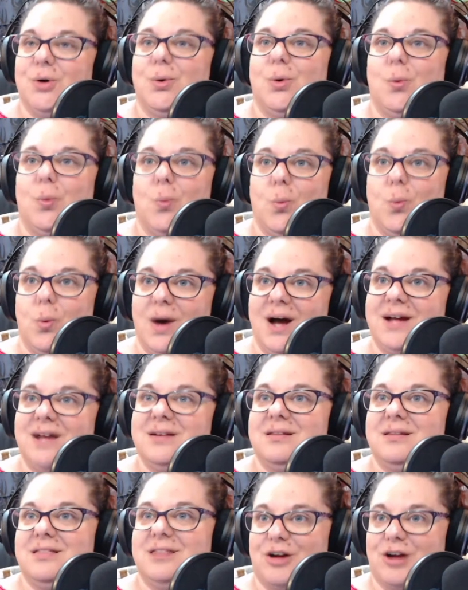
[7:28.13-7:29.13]
what
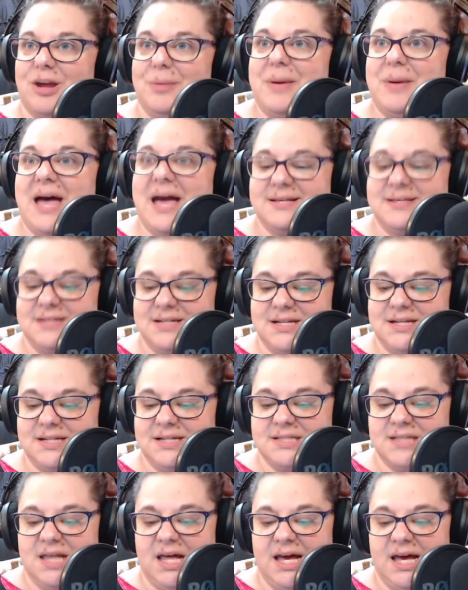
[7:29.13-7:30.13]
their capacity is
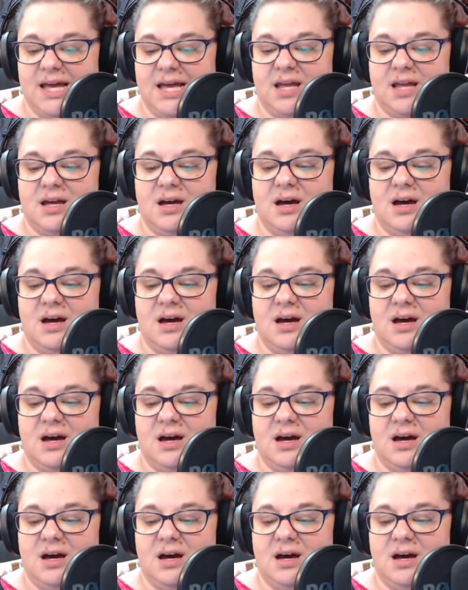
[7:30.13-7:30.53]
like.